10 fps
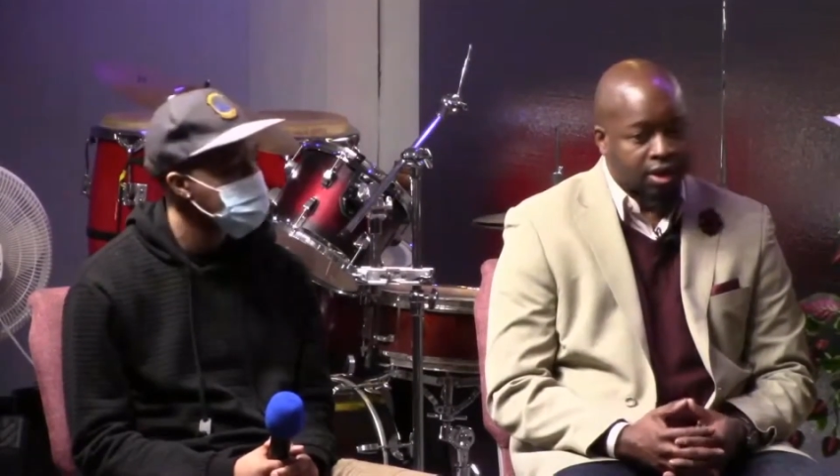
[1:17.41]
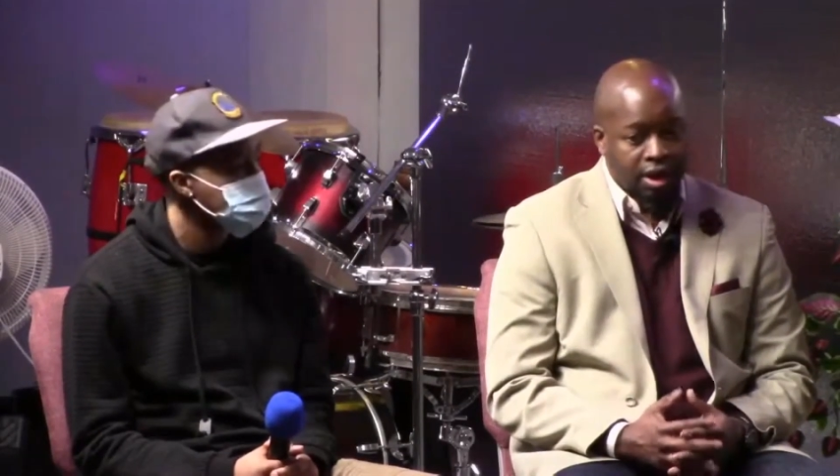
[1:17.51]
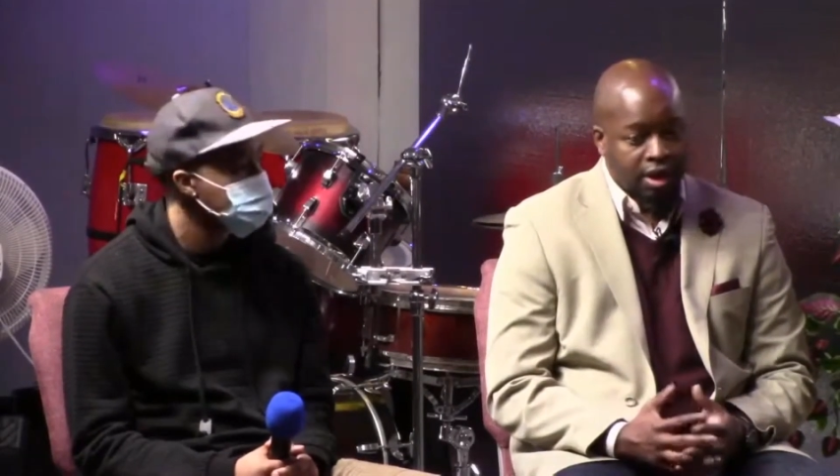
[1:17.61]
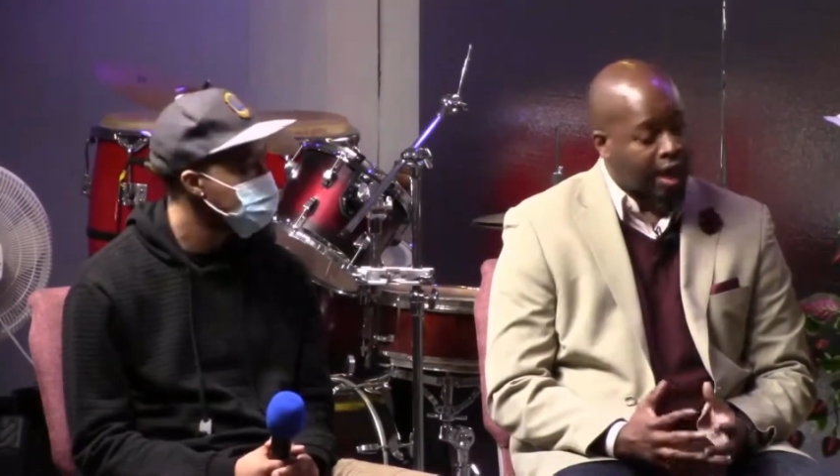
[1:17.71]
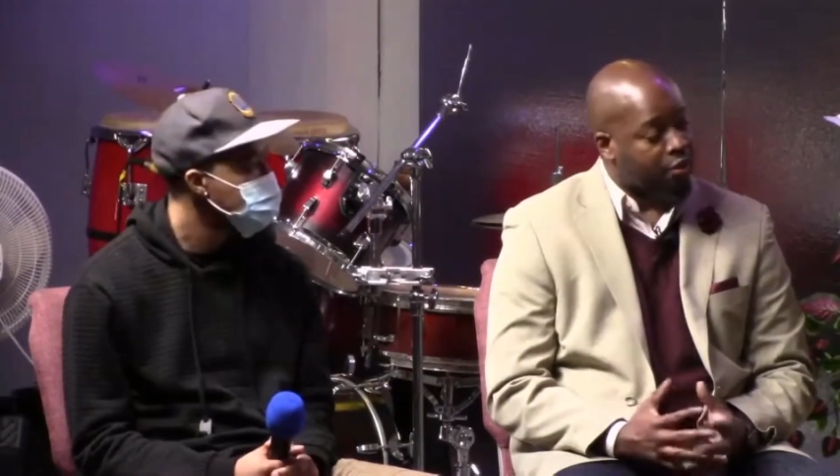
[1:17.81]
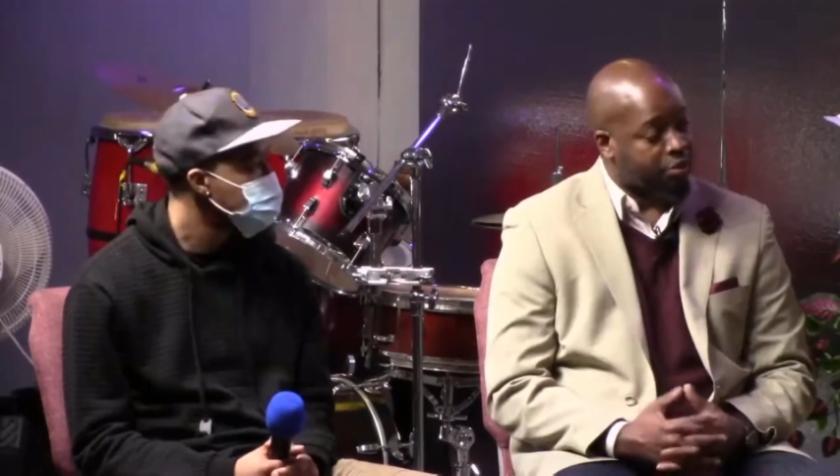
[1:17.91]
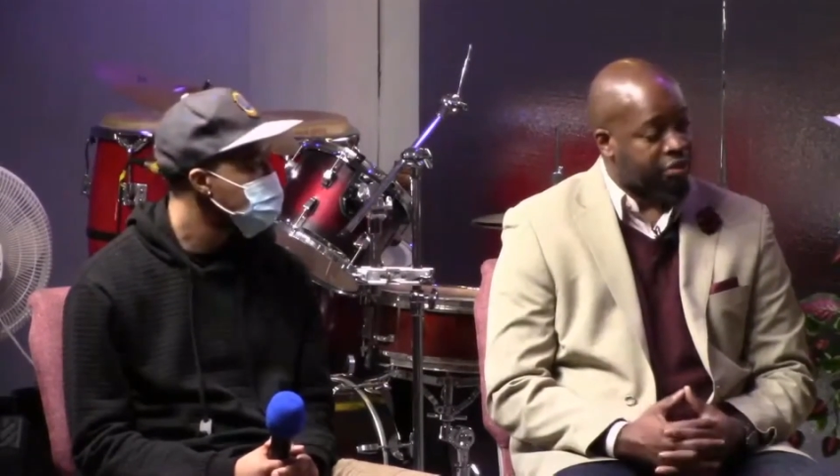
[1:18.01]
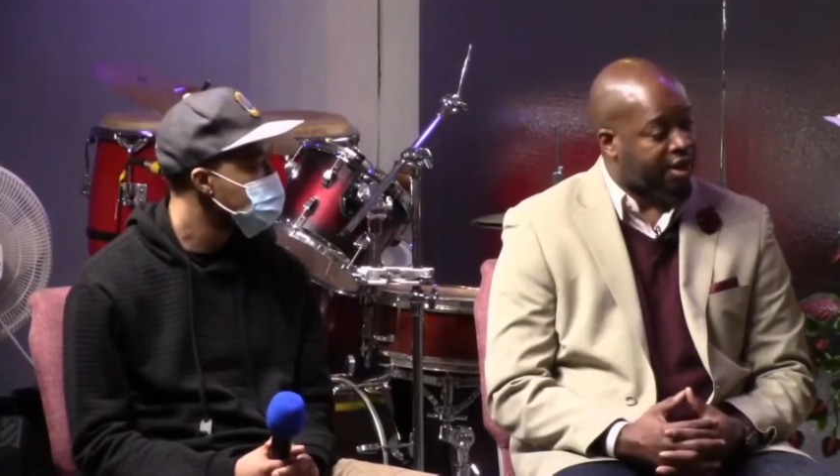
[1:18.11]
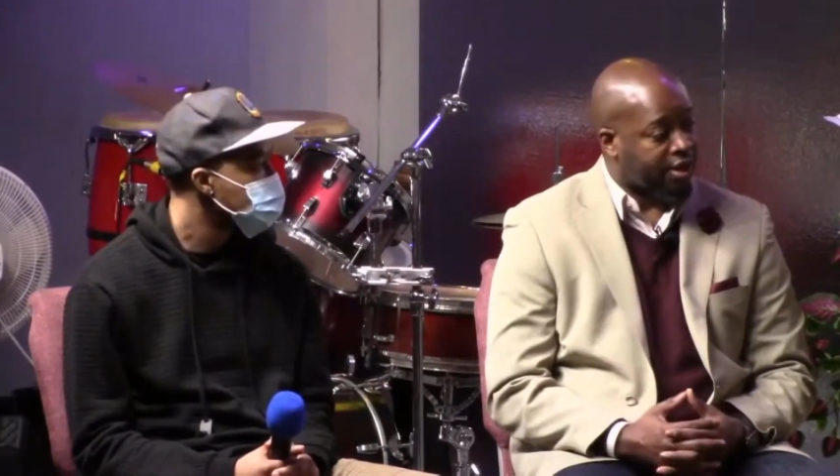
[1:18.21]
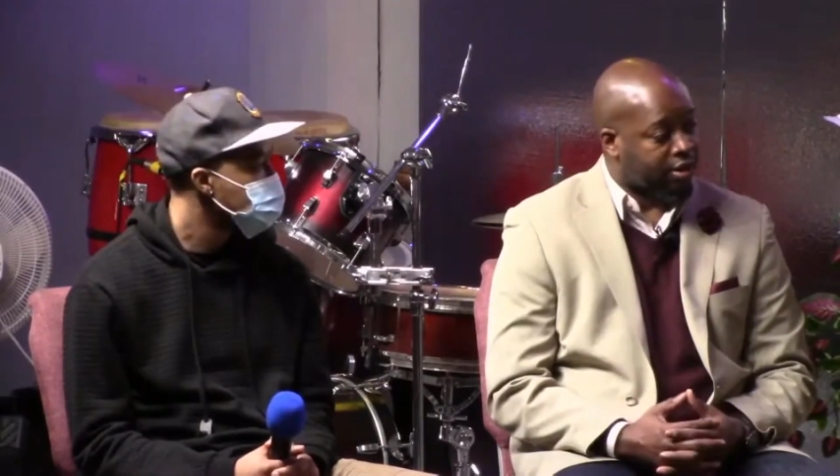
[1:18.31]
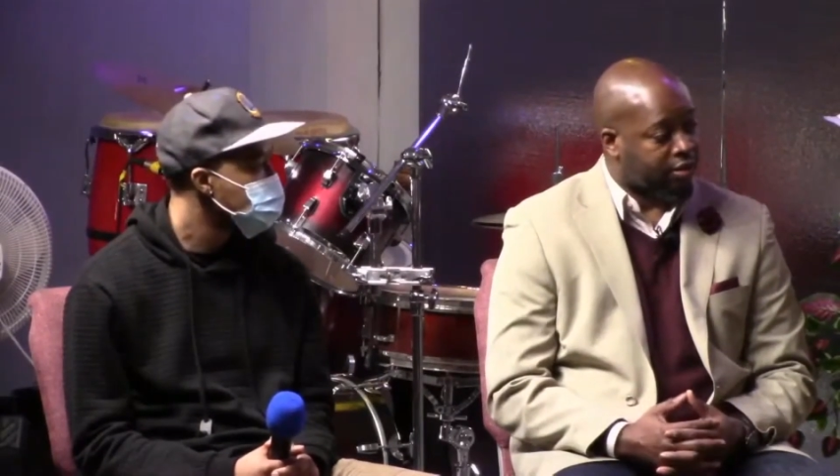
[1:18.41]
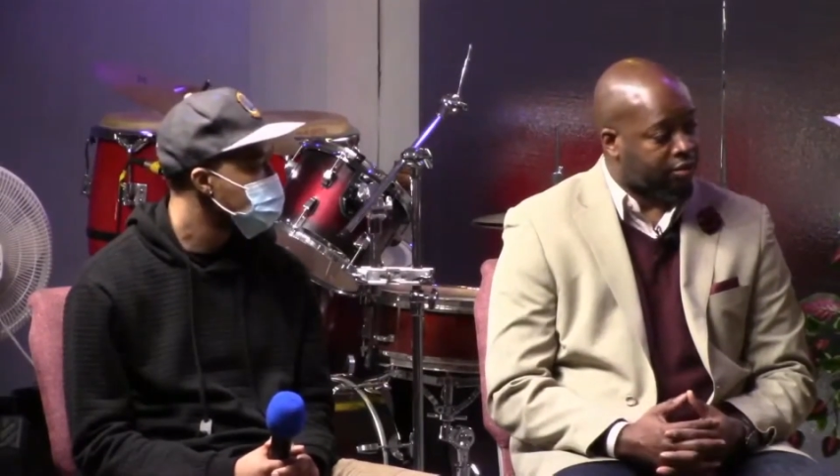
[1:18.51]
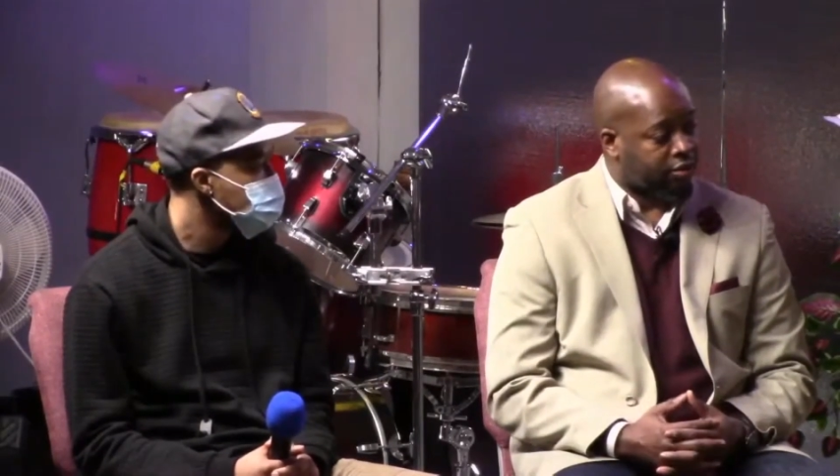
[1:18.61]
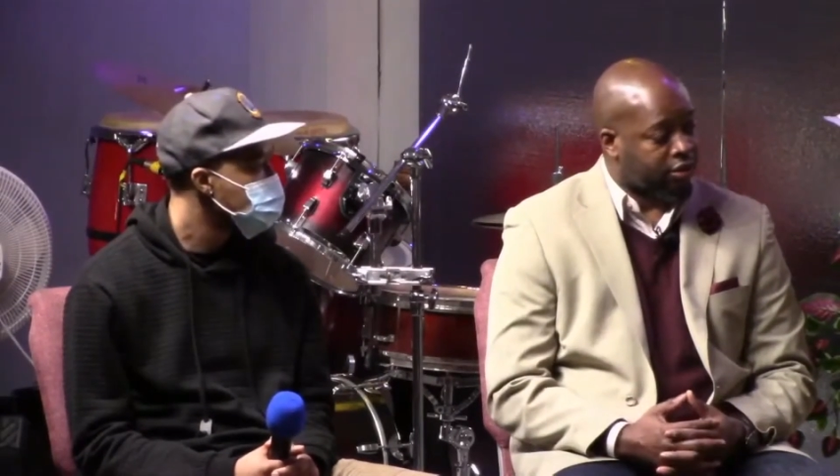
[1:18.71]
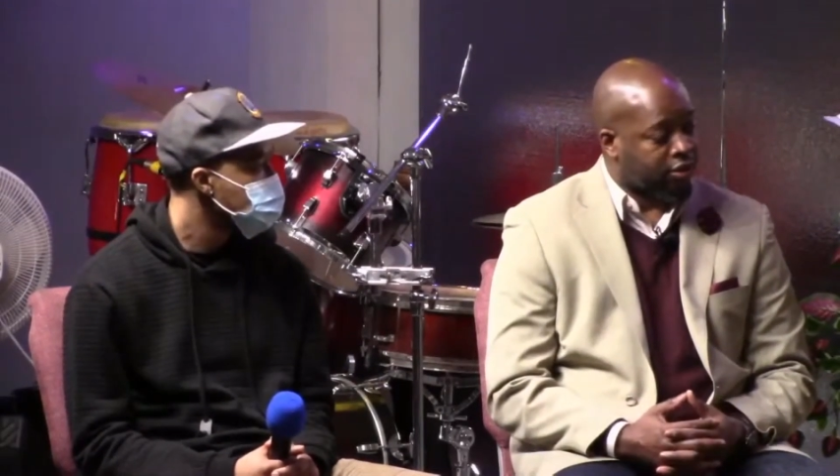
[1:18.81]
and I would provide it.
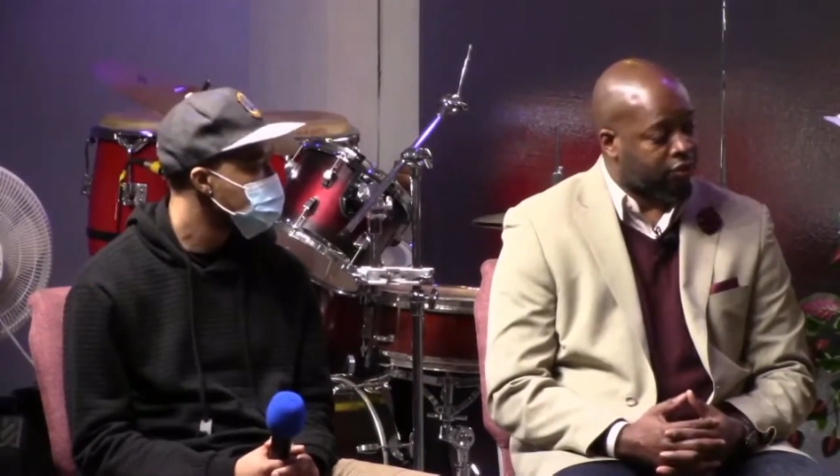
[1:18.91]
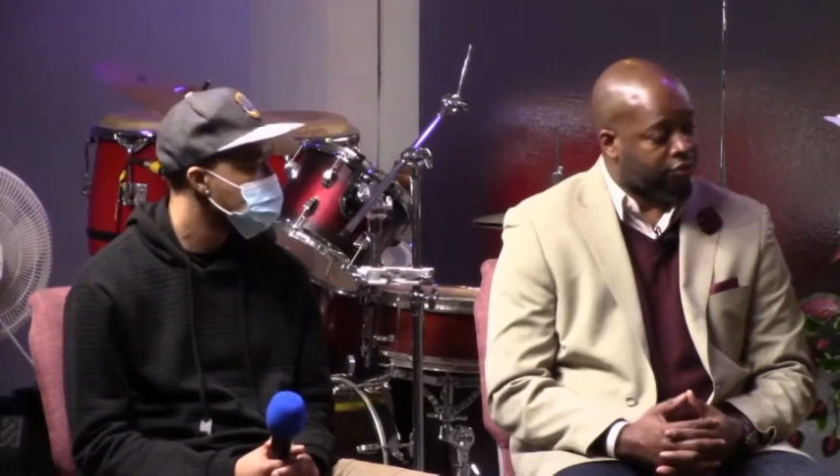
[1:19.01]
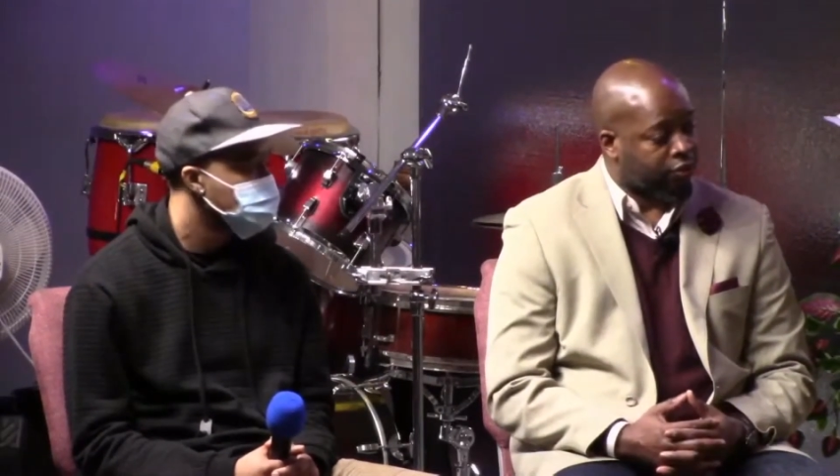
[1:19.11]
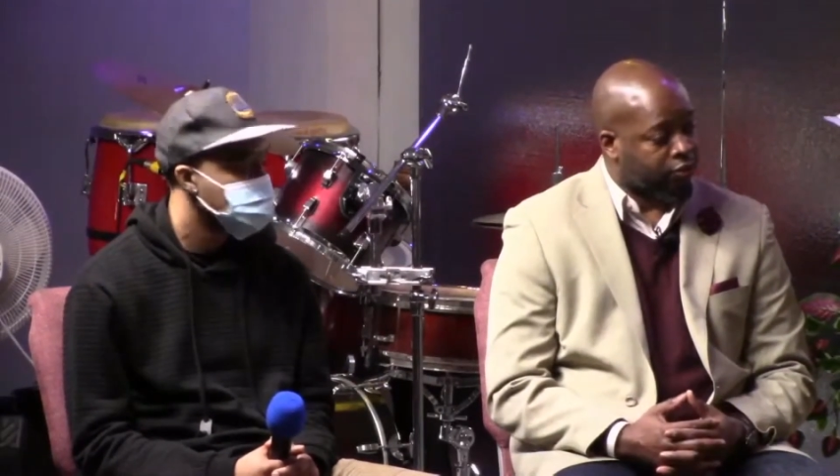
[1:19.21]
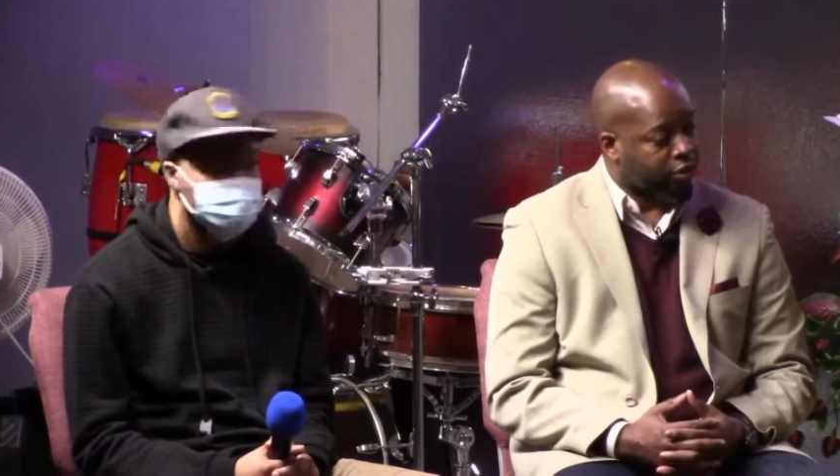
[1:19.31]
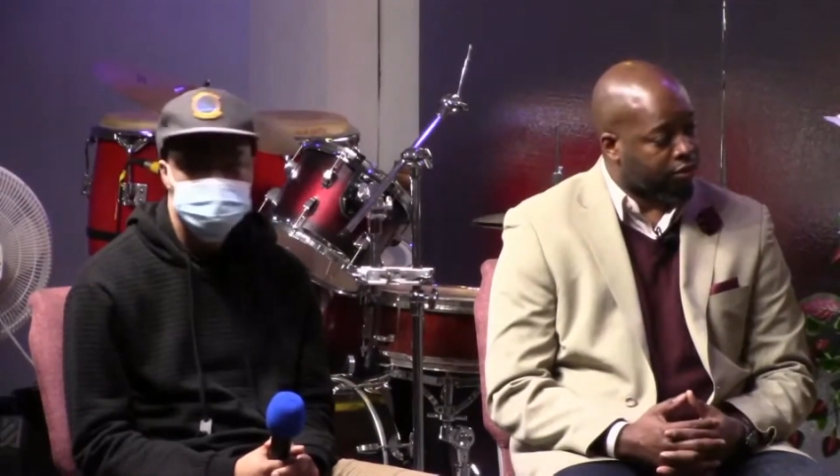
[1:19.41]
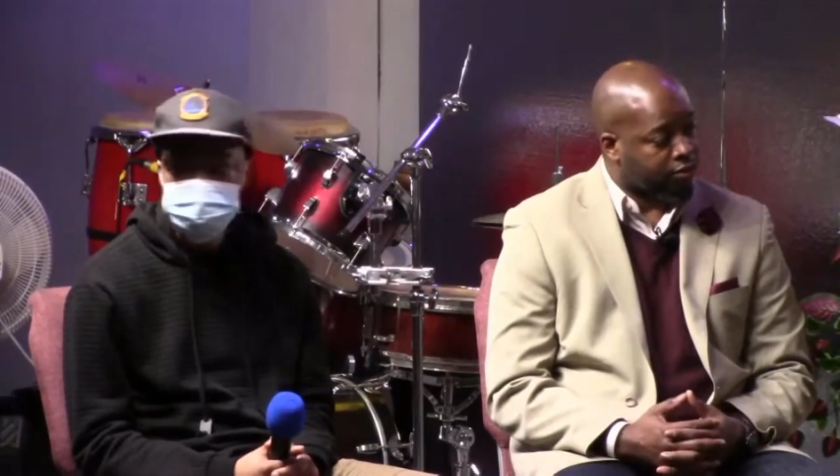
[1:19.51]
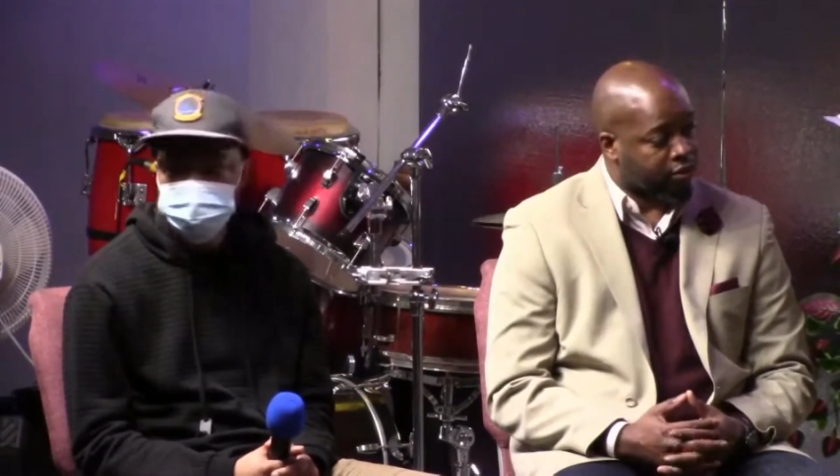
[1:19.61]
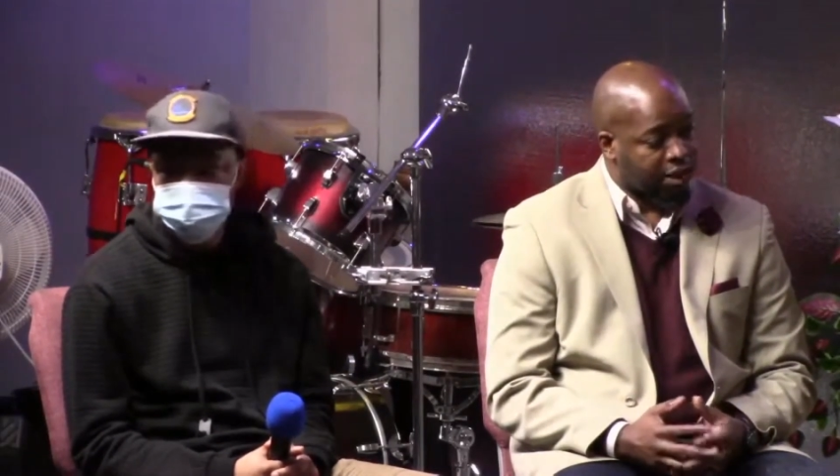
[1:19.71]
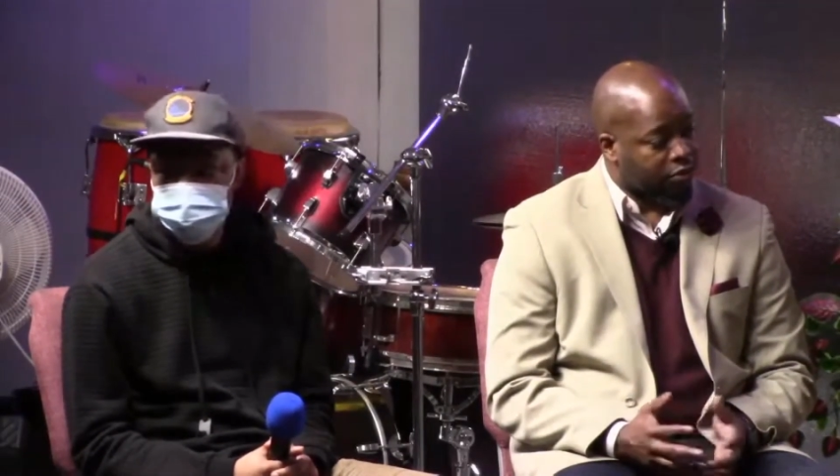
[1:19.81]
That would be